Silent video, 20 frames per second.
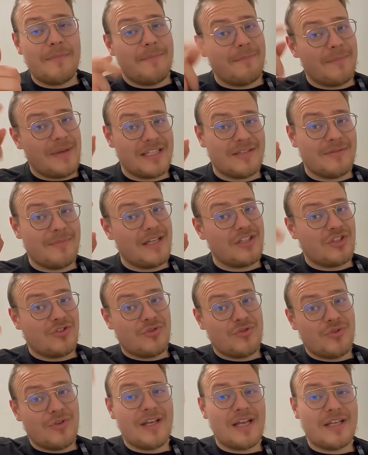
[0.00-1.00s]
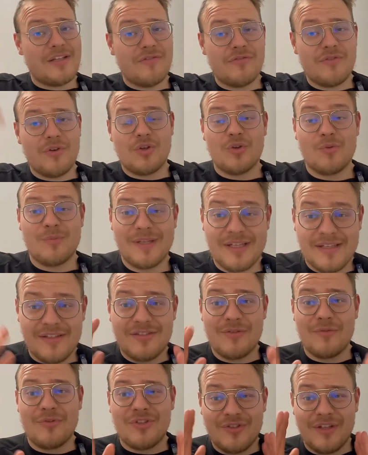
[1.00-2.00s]
Please make sure to like, follow me, and
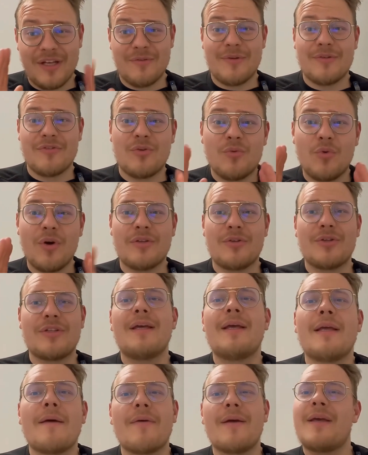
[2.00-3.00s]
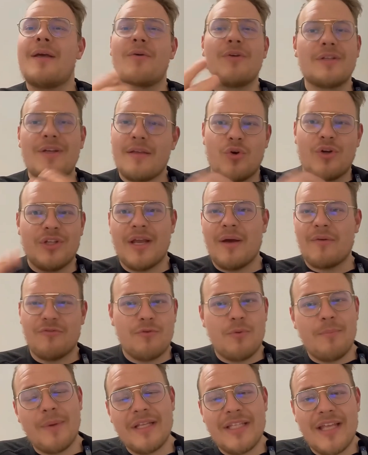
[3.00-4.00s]
subscribe if you want to see the videos that will come
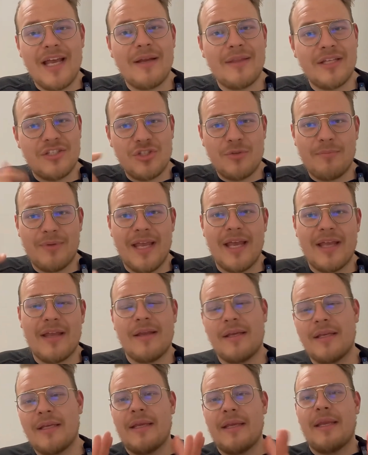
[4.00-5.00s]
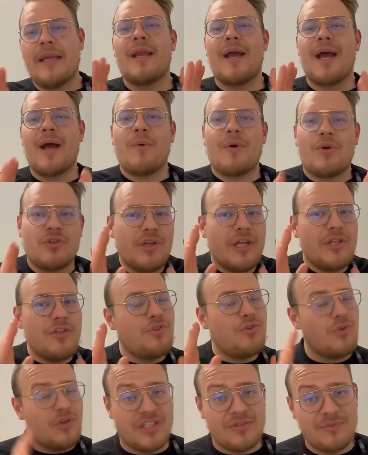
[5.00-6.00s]
from my time in Japan. I will try to
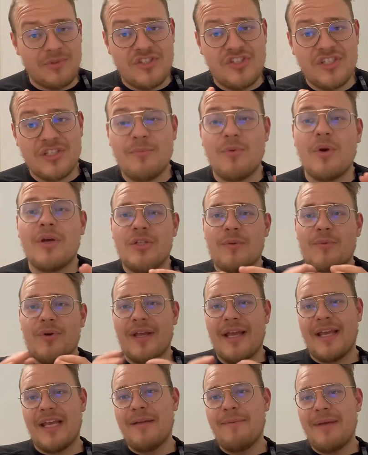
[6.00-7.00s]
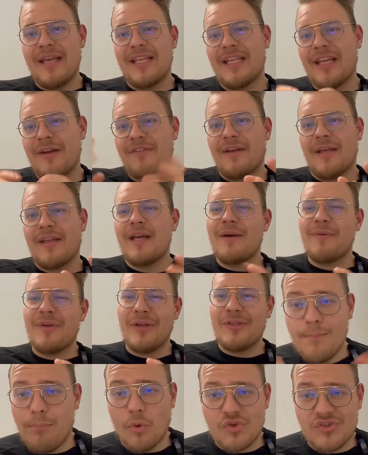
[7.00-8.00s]
do as much as possible and as many different types
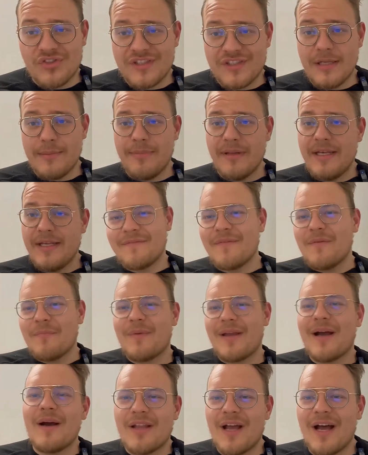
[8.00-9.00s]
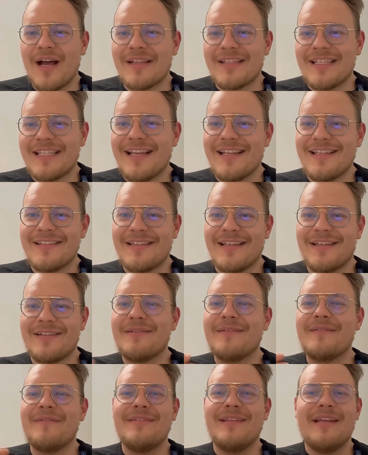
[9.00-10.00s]
as possible, without hiding anything.
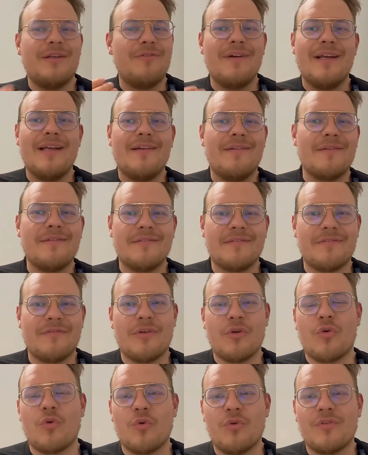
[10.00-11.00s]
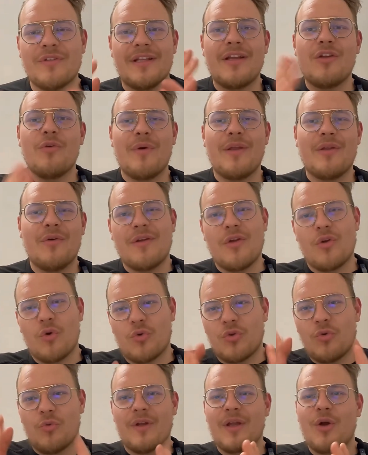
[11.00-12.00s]
TV, the truth is, whether it
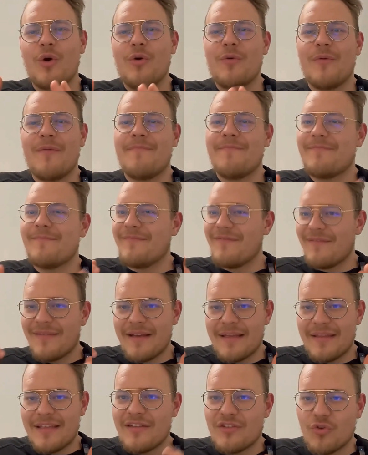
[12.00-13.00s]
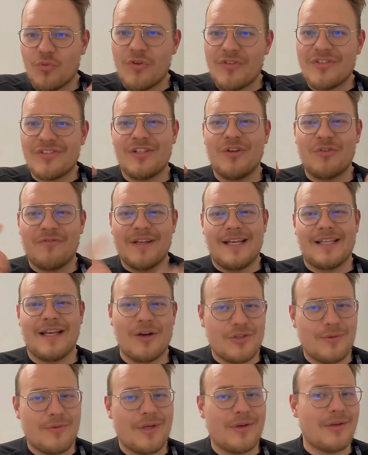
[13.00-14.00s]
goes well or badly, you will still find
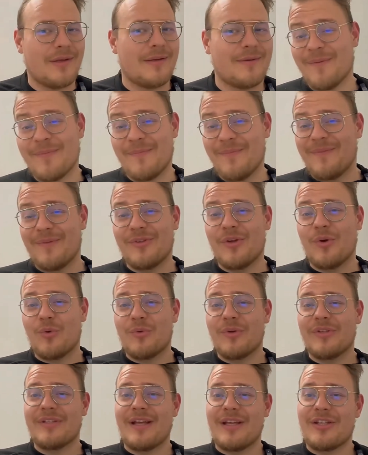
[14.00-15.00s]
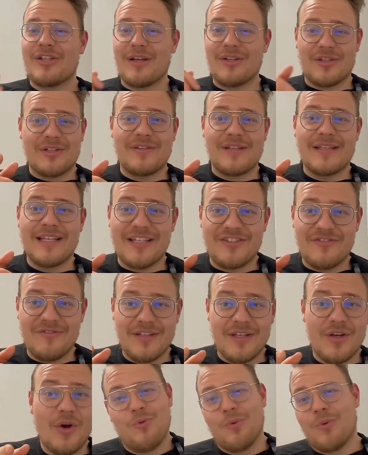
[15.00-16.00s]
out about it. So we'll see each other in the next
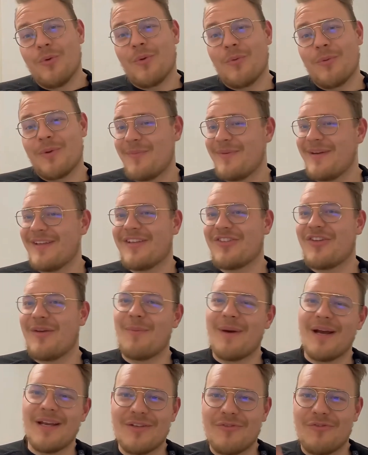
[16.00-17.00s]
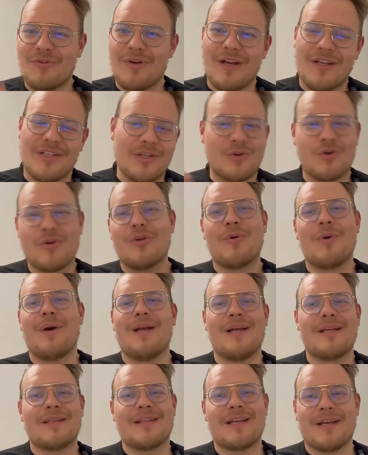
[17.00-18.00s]
video, or we'll meet in Japan if you guys are also
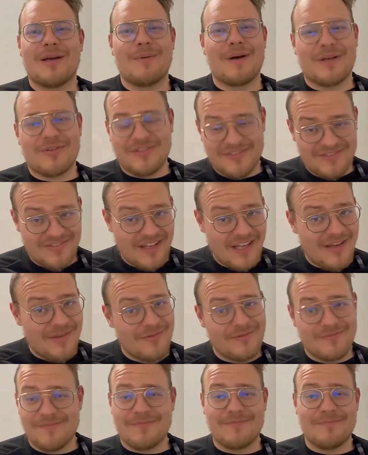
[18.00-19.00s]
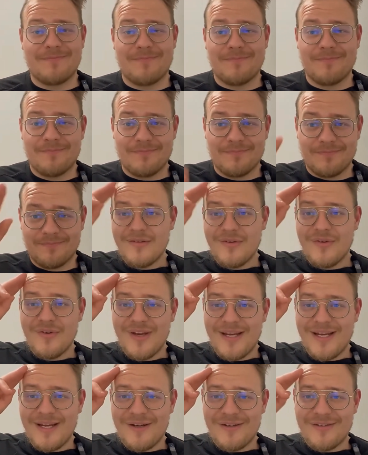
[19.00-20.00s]
heading there around this time.
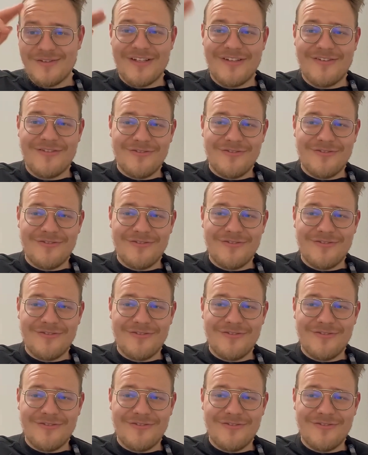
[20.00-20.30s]
Hi!